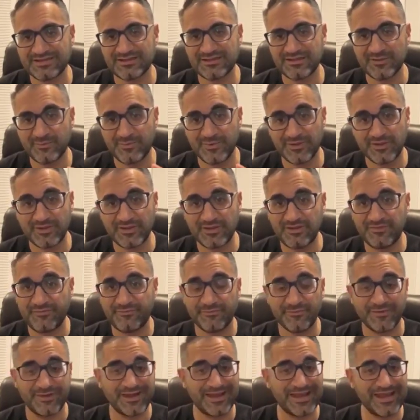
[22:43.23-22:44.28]
is an
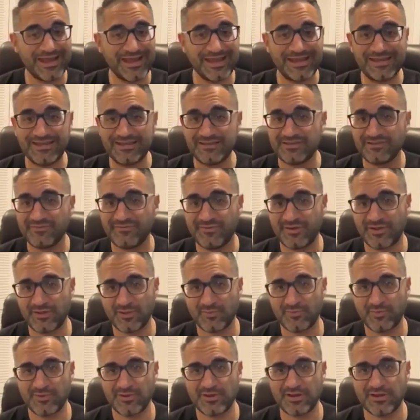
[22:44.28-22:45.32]
ability for any
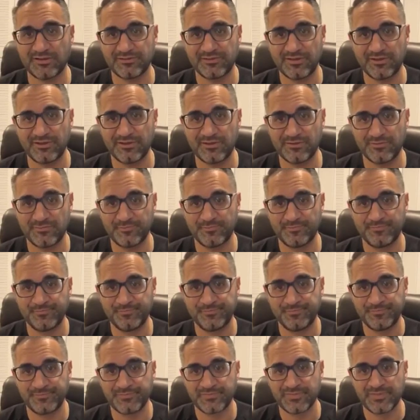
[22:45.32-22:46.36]
developer out there
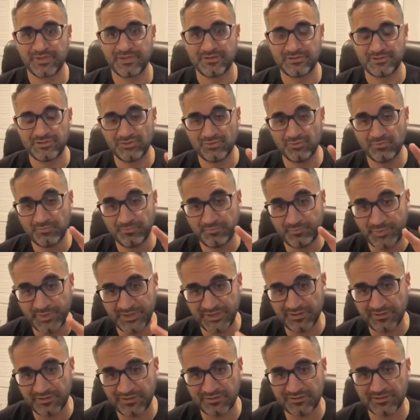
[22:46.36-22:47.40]
to
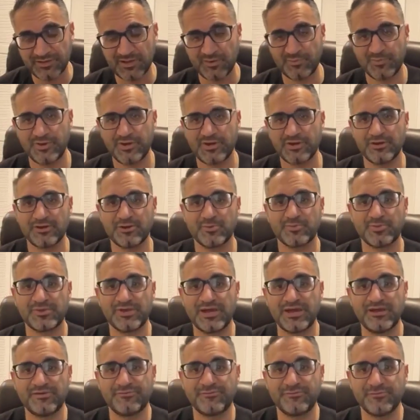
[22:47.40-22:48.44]
build upon our
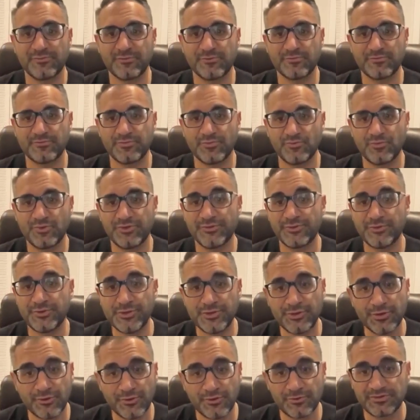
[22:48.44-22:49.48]
platform with
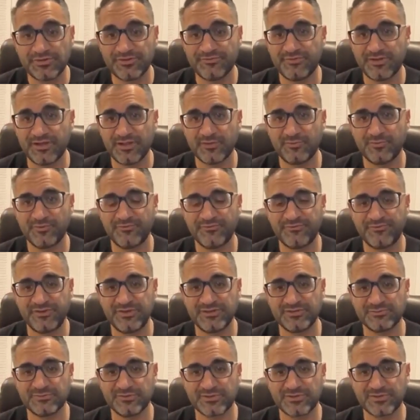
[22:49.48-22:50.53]
no developer
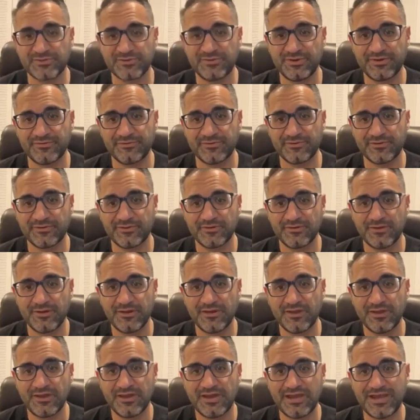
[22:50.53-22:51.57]
fees whatsoever.
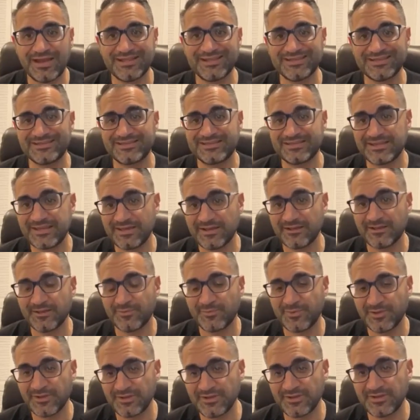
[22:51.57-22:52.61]
And the
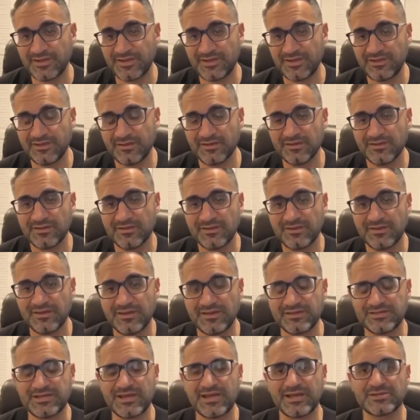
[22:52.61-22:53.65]
scalability
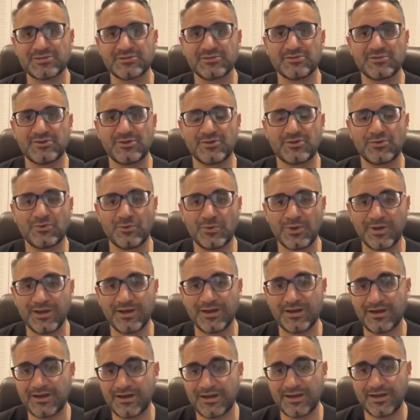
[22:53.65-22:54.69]
is actually
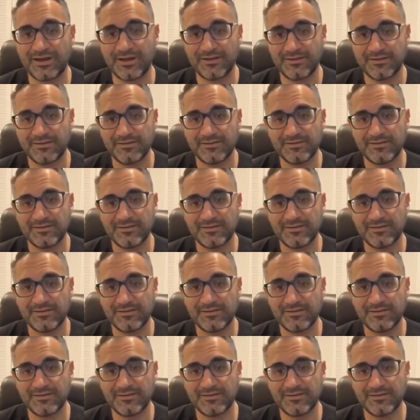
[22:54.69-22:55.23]
quite high.